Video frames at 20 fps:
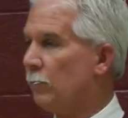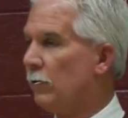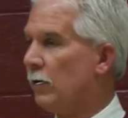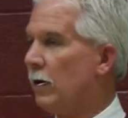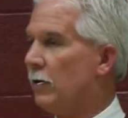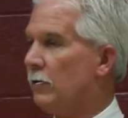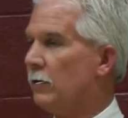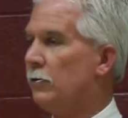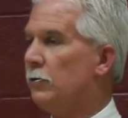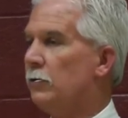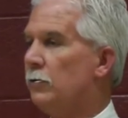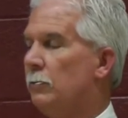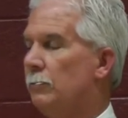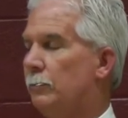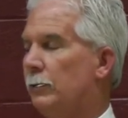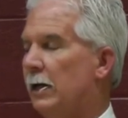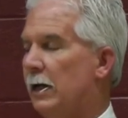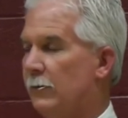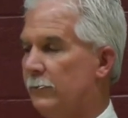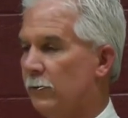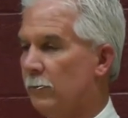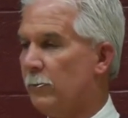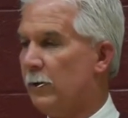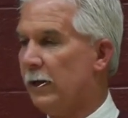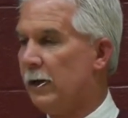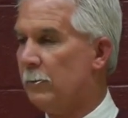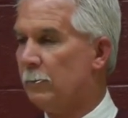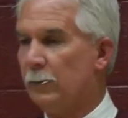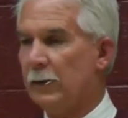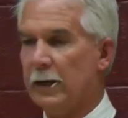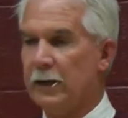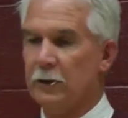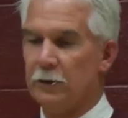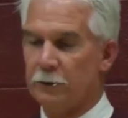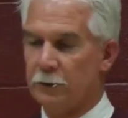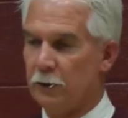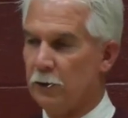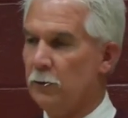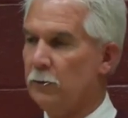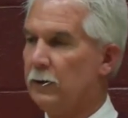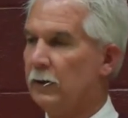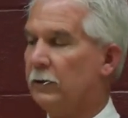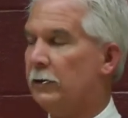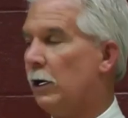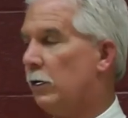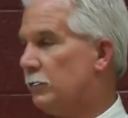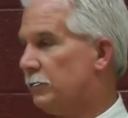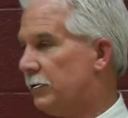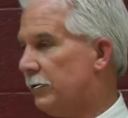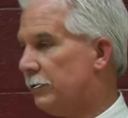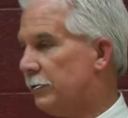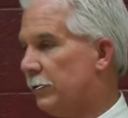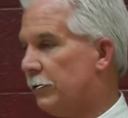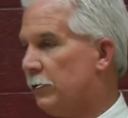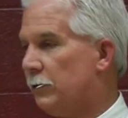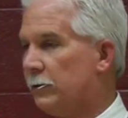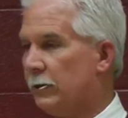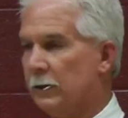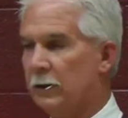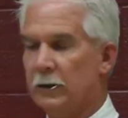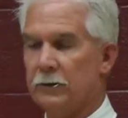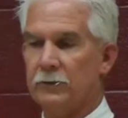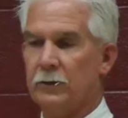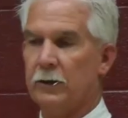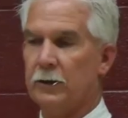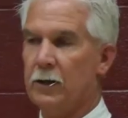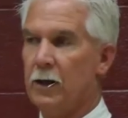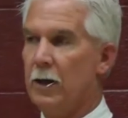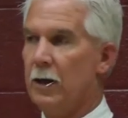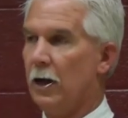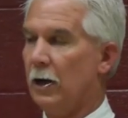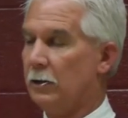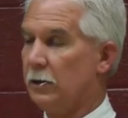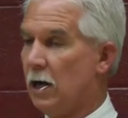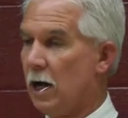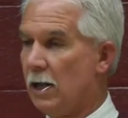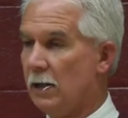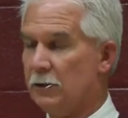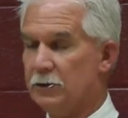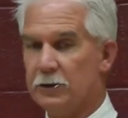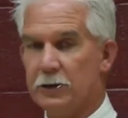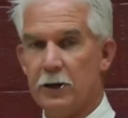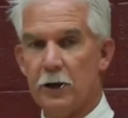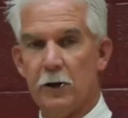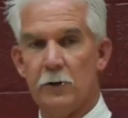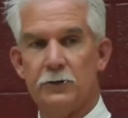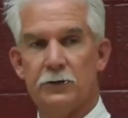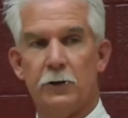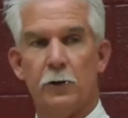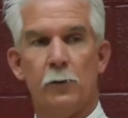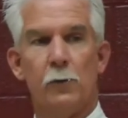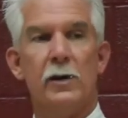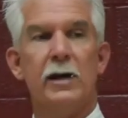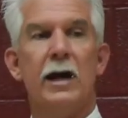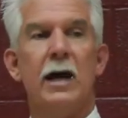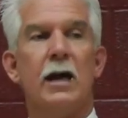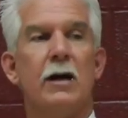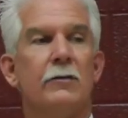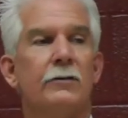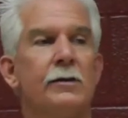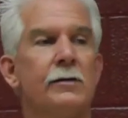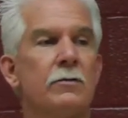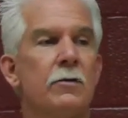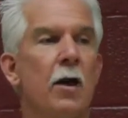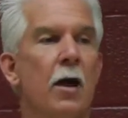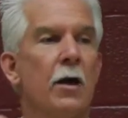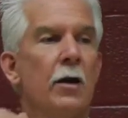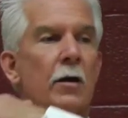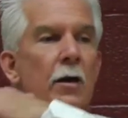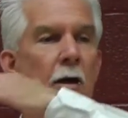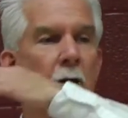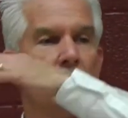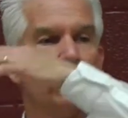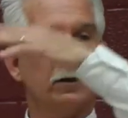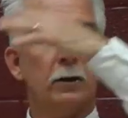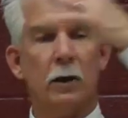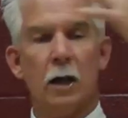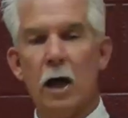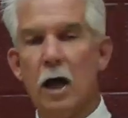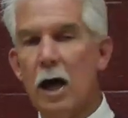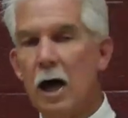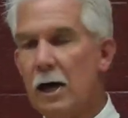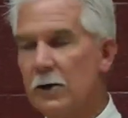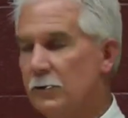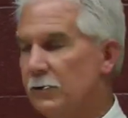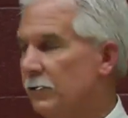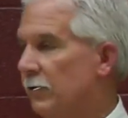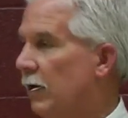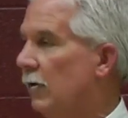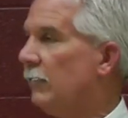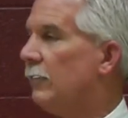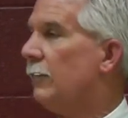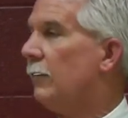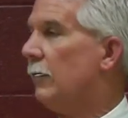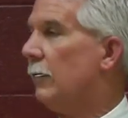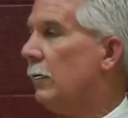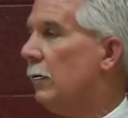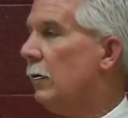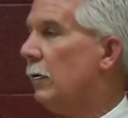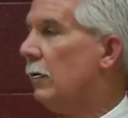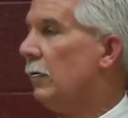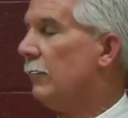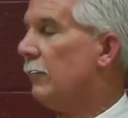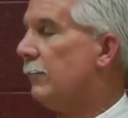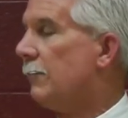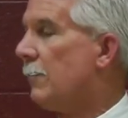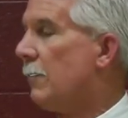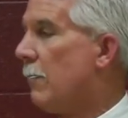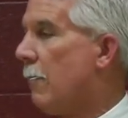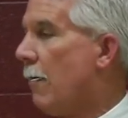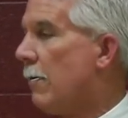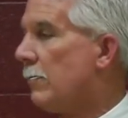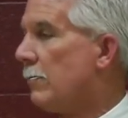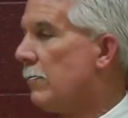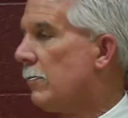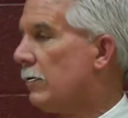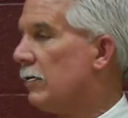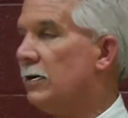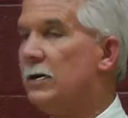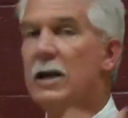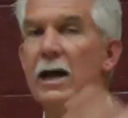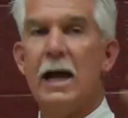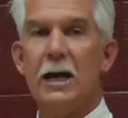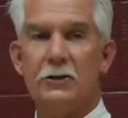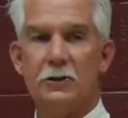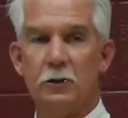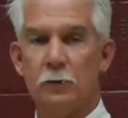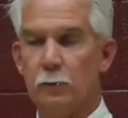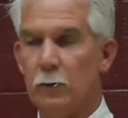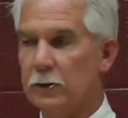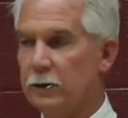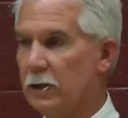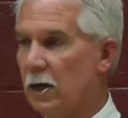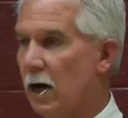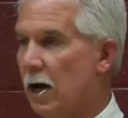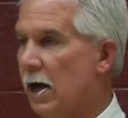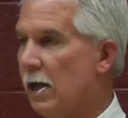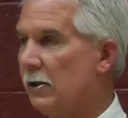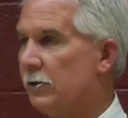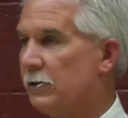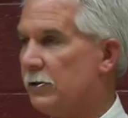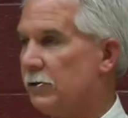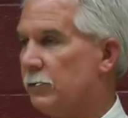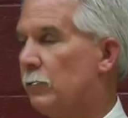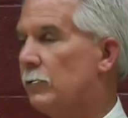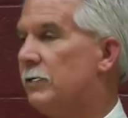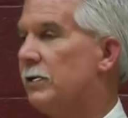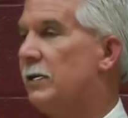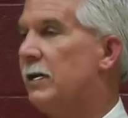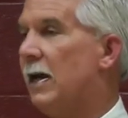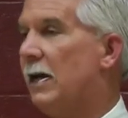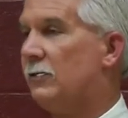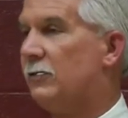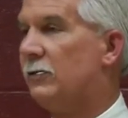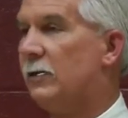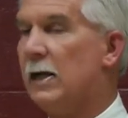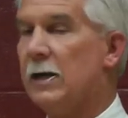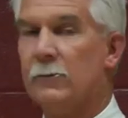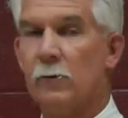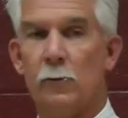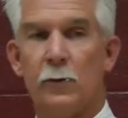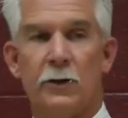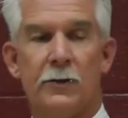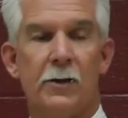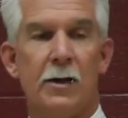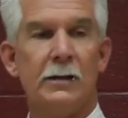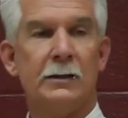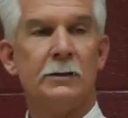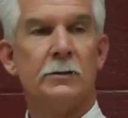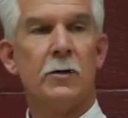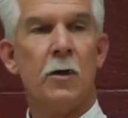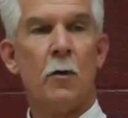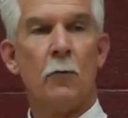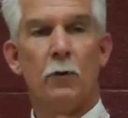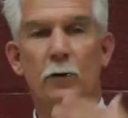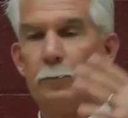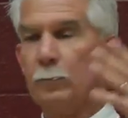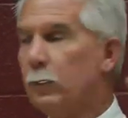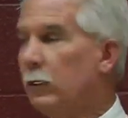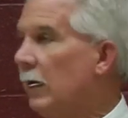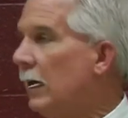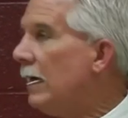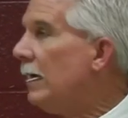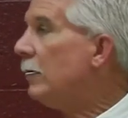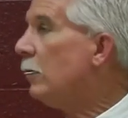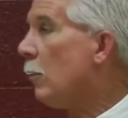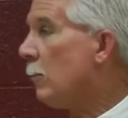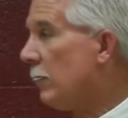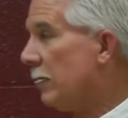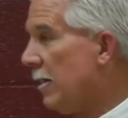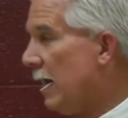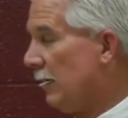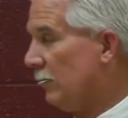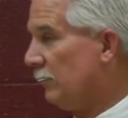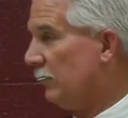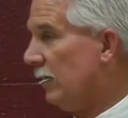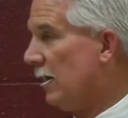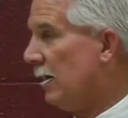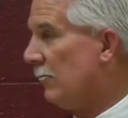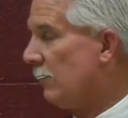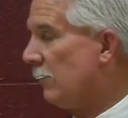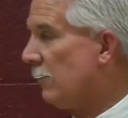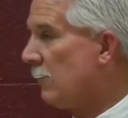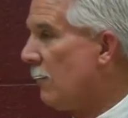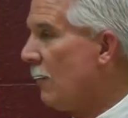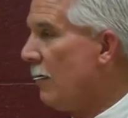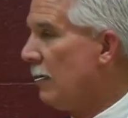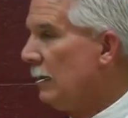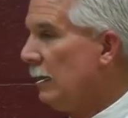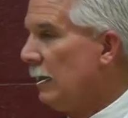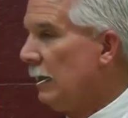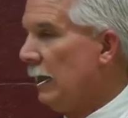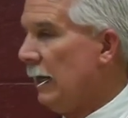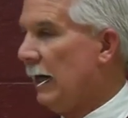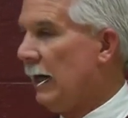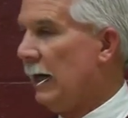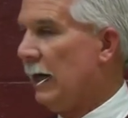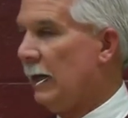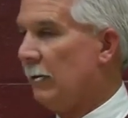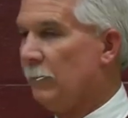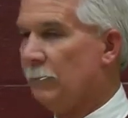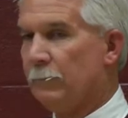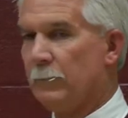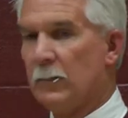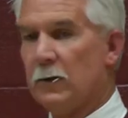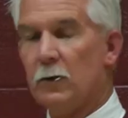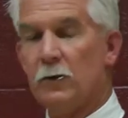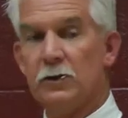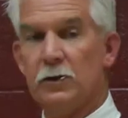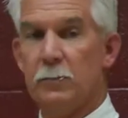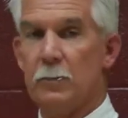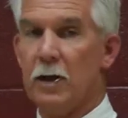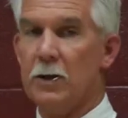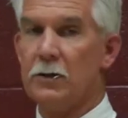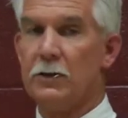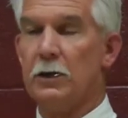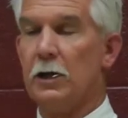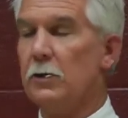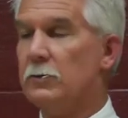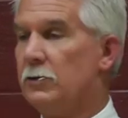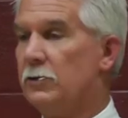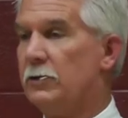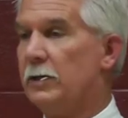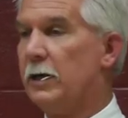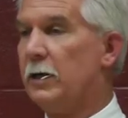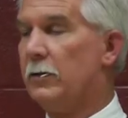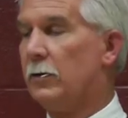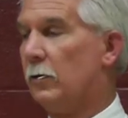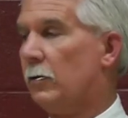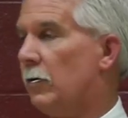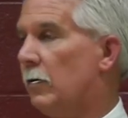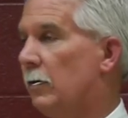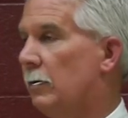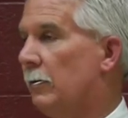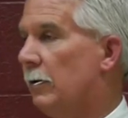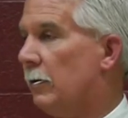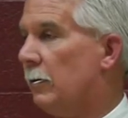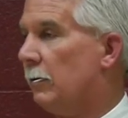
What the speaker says: brother who played for me and played at Duke and coached at Duke and is a college coach. So we have lots of connections with colleges, with the next level, with playing on the next level. And there's some other coaches here that we're going